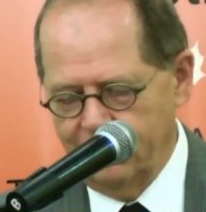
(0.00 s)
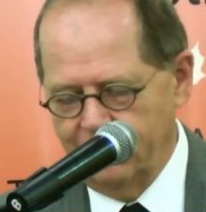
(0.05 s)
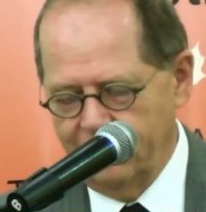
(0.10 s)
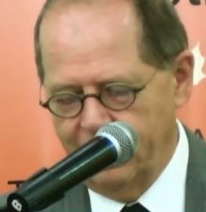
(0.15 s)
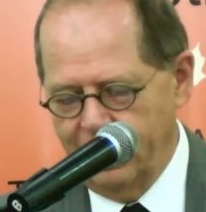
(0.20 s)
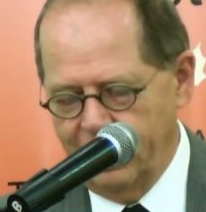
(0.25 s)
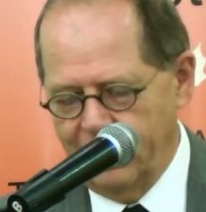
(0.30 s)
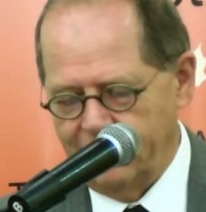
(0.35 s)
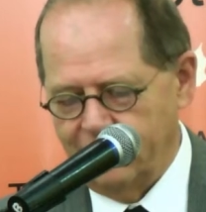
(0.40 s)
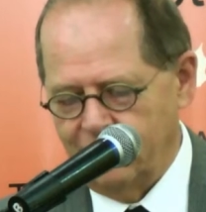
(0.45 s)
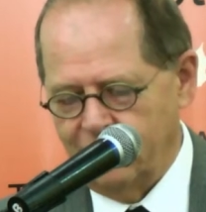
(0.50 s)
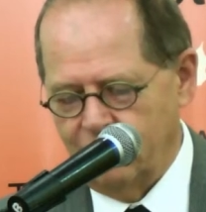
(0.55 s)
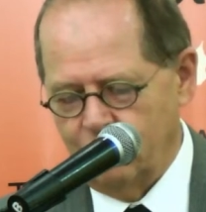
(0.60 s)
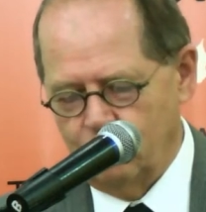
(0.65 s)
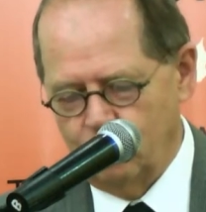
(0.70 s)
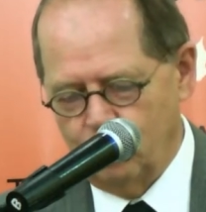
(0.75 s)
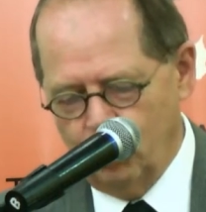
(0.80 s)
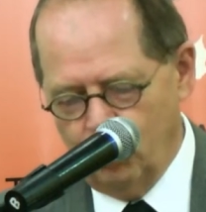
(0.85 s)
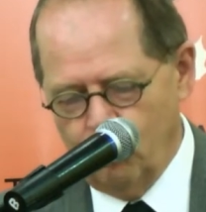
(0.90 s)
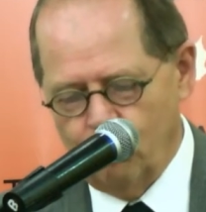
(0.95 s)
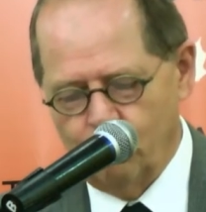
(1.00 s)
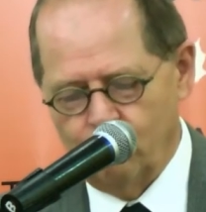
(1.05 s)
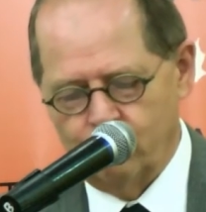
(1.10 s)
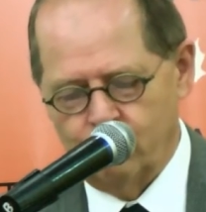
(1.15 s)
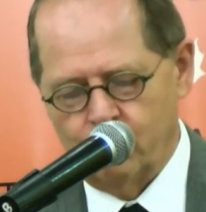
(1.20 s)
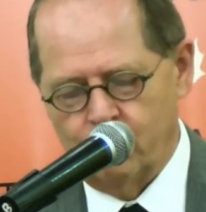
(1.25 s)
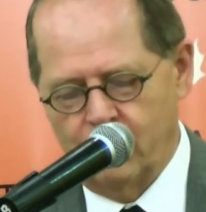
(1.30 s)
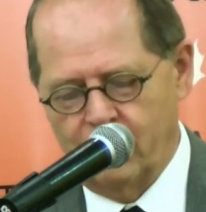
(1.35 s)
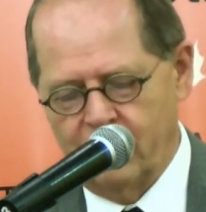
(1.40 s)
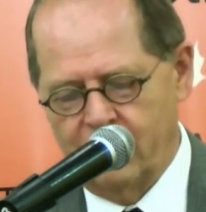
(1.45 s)
that those
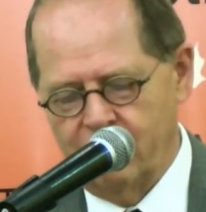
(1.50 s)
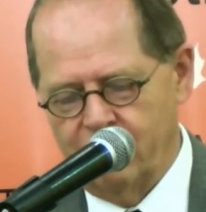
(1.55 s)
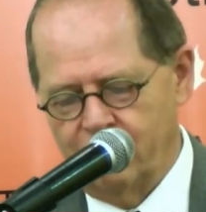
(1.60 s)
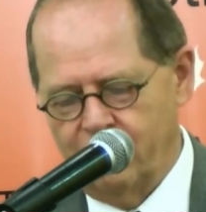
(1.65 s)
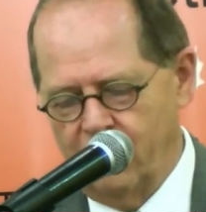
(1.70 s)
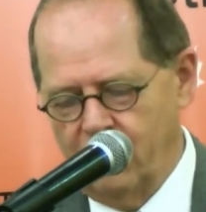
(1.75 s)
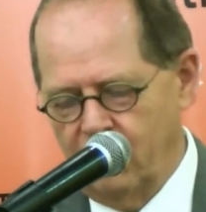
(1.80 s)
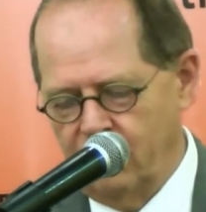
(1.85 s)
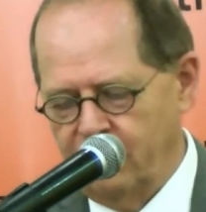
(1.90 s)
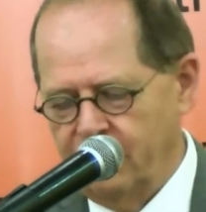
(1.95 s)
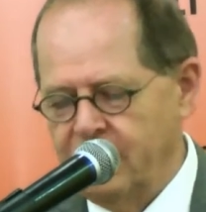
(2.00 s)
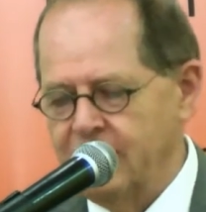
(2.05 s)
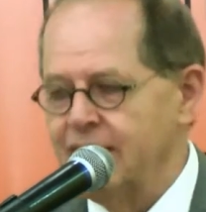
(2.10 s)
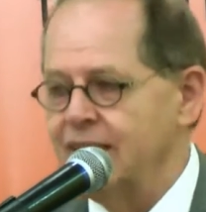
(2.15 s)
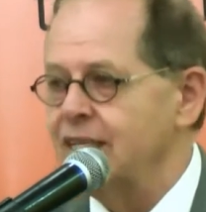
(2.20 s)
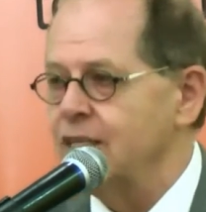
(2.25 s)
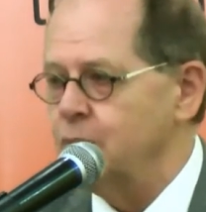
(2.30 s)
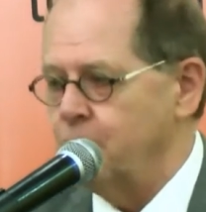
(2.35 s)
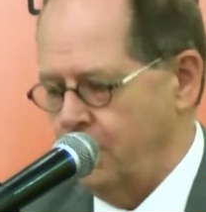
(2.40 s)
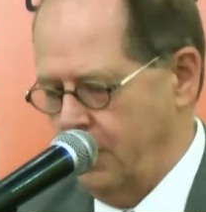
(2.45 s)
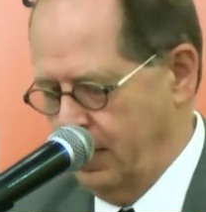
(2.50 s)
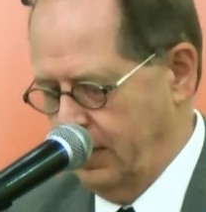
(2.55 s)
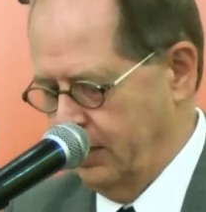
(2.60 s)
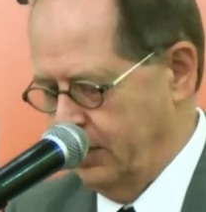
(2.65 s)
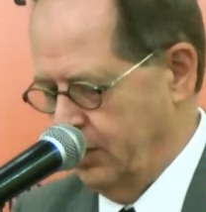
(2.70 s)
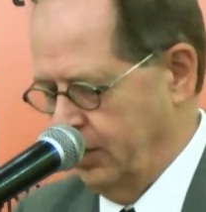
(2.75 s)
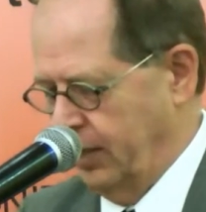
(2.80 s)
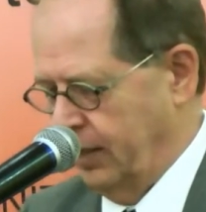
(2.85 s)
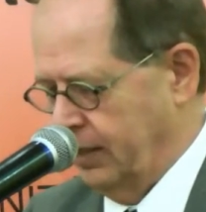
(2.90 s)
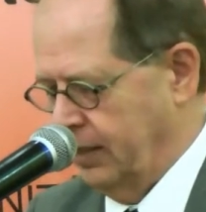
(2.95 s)
who are involved in this
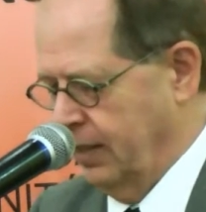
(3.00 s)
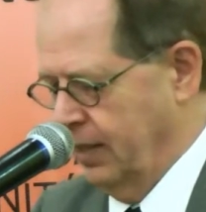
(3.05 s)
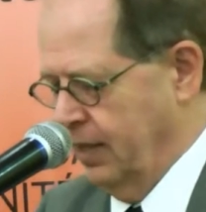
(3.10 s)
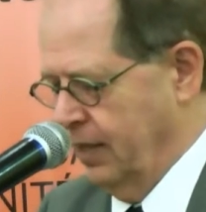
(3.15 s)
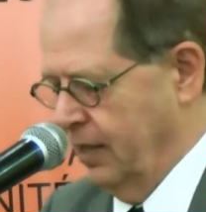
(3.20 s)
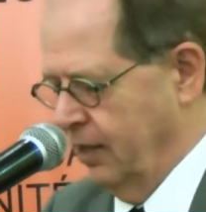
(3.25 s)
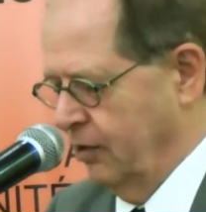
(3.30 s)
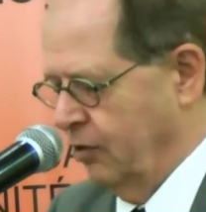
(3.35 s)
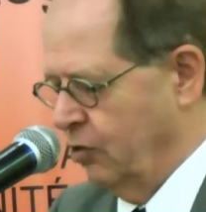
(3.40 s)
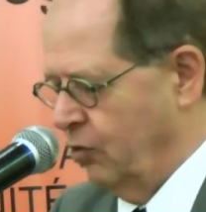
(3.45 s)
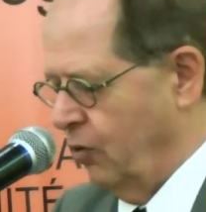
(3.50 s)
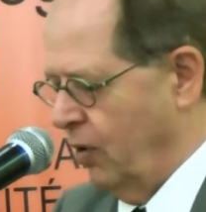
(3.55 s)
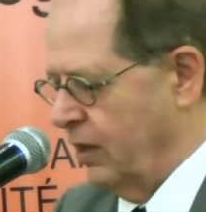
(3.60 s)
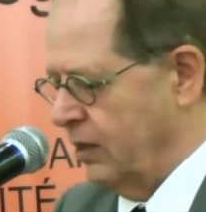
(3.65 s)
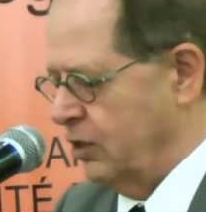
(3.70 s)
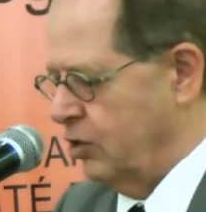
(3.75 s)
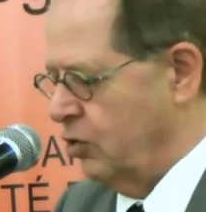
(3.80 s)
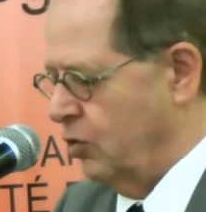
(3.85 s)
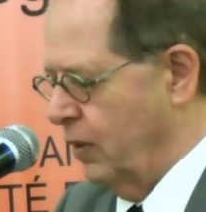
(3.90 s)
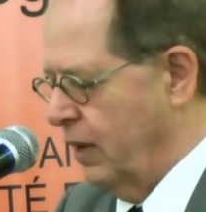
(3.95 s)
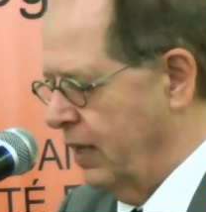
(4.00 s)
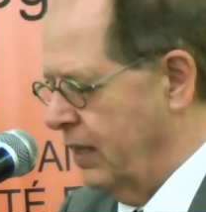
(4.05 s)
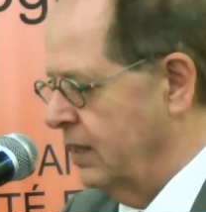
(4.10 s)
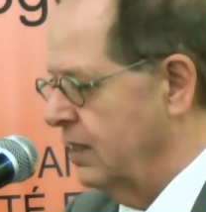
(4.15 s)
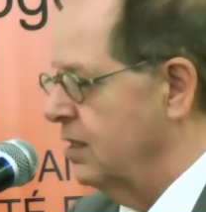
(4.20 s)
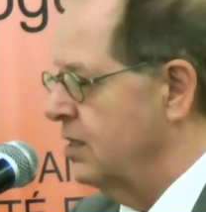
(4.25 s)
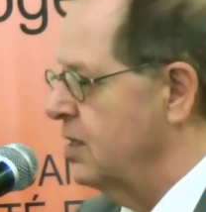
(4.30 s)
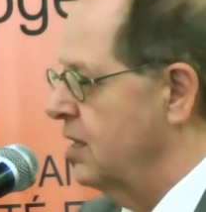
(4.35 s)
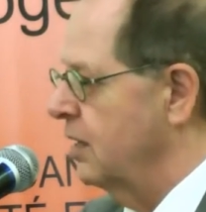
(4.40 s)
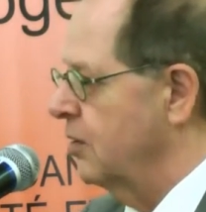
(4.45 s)
project draw
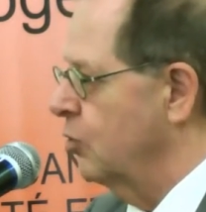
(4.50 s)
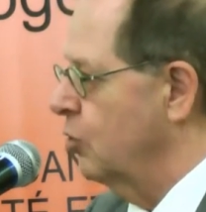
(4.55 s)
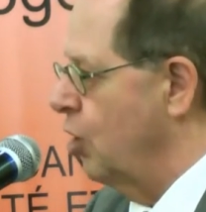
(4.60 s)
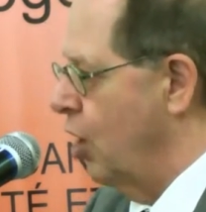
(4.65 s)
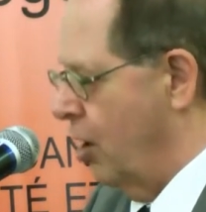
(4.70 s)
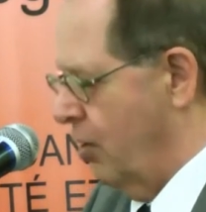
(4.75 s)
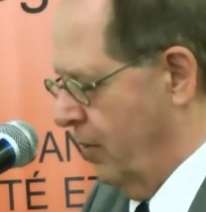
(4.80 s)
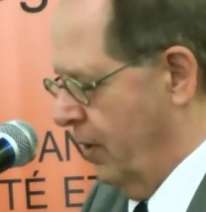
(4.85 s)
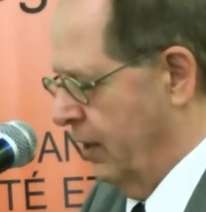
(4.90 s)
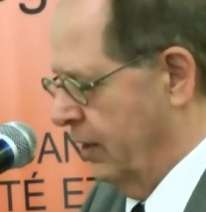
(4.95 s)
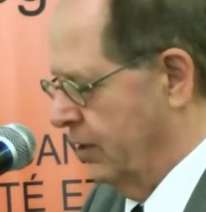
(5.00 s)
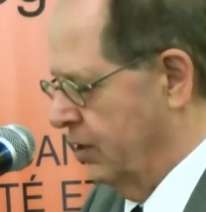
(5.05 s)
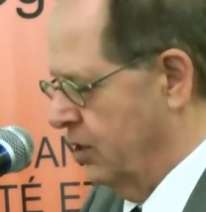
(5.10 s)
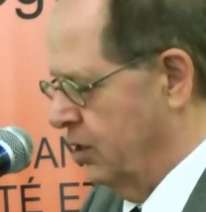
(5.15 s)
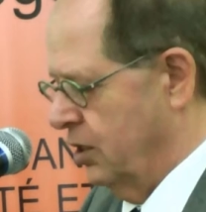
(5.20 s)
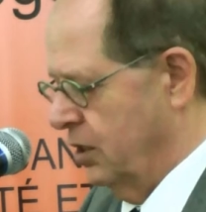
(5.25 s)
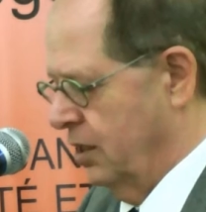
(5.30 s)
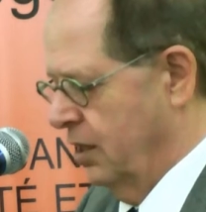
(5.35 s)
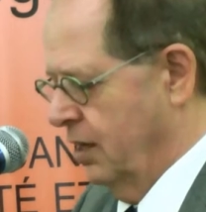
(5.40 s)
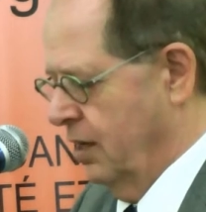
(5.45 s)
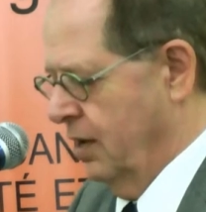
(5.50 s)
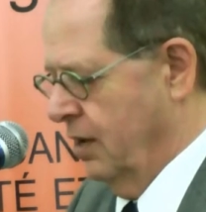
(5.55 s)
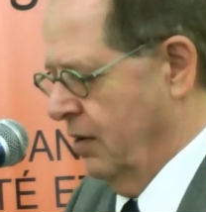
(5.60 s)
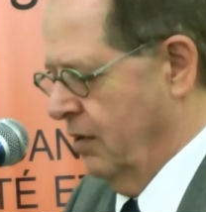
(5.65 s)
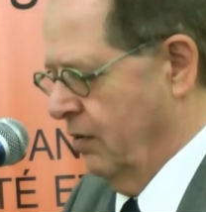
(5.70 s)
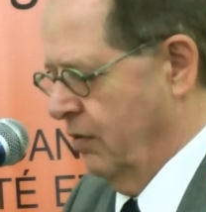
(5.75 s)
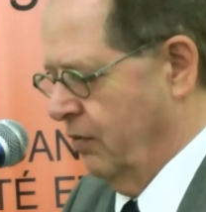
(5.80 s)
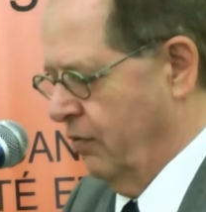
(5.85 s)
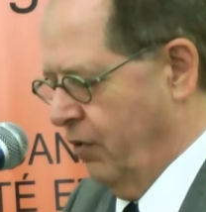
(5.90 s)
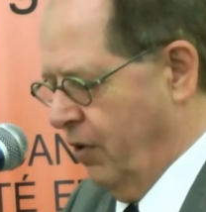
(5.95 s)
strength and courage
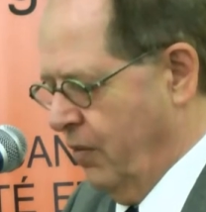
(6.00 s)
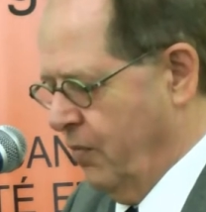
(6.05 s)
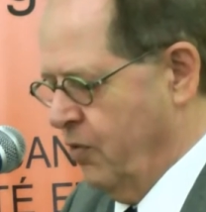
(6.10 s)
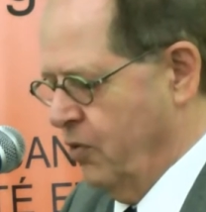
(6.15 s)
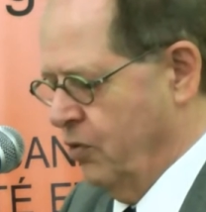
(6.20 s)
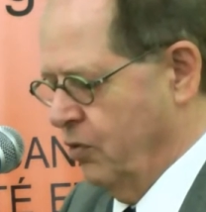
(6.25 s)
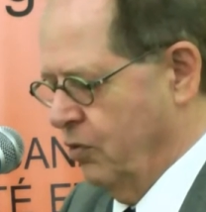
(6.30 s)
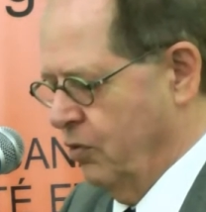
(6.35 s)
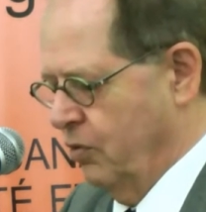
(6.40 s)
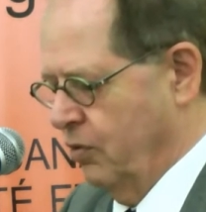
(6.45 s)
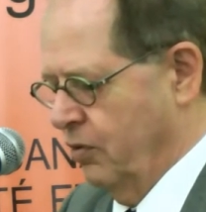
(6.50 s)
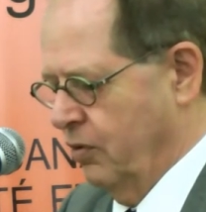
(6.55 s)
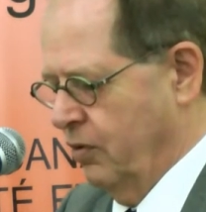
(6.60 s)
from you,